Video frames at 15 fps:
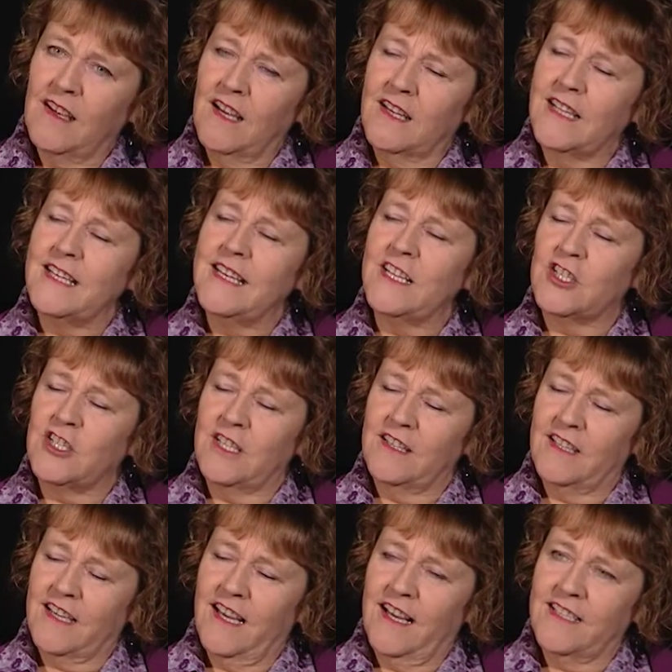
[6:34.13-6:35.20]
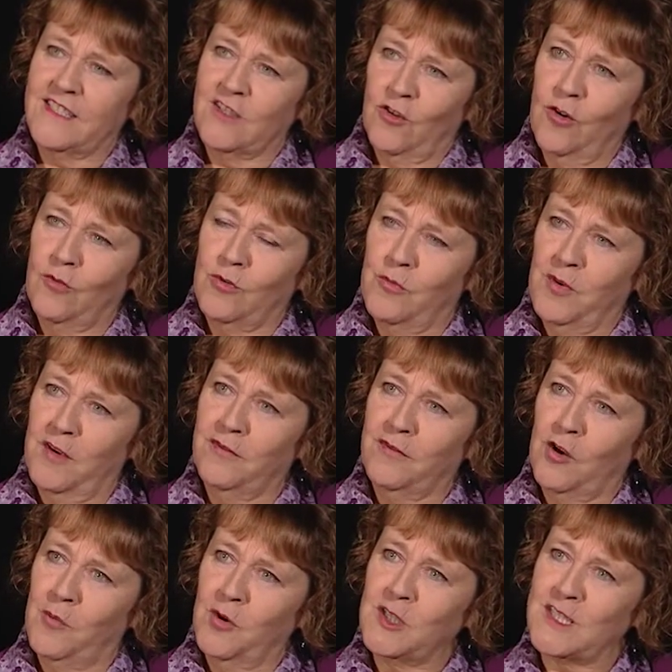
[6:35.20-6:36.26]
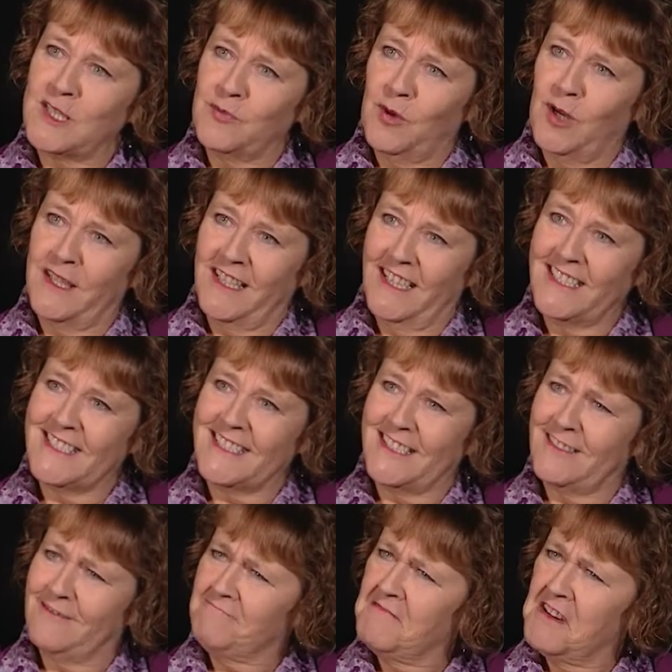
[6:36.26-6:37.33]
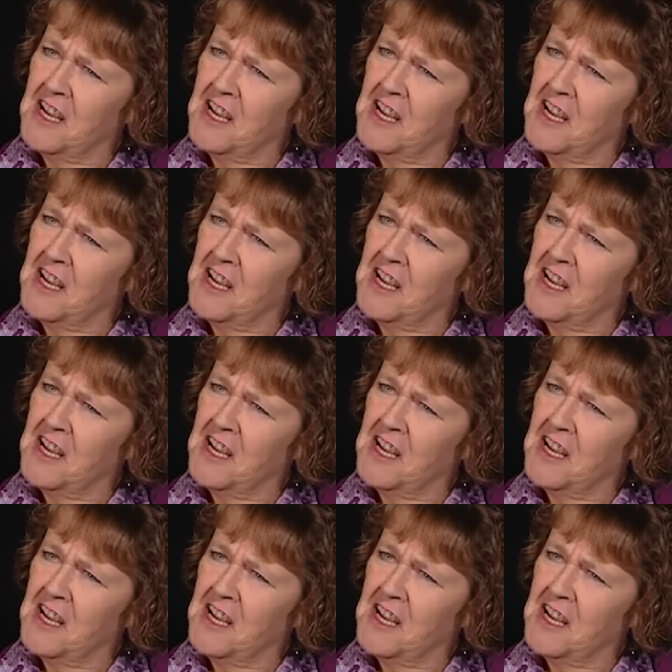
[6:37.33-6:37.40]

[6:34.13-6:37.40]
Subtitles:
And initially the care staff were a bit flummoxed by this and